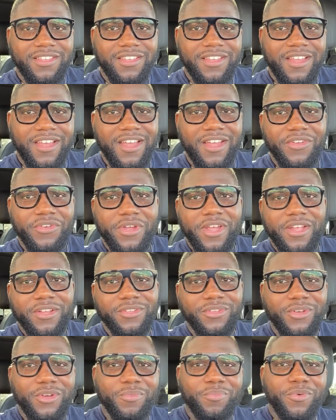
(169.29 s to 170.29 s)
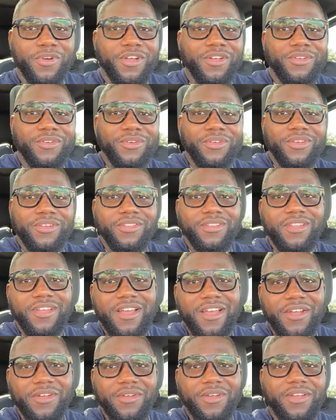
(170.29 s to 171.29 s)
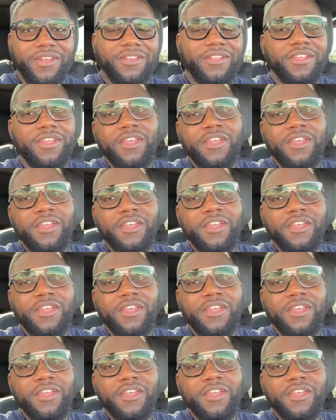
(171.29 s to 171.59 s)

Alright, up and gunning. Alright.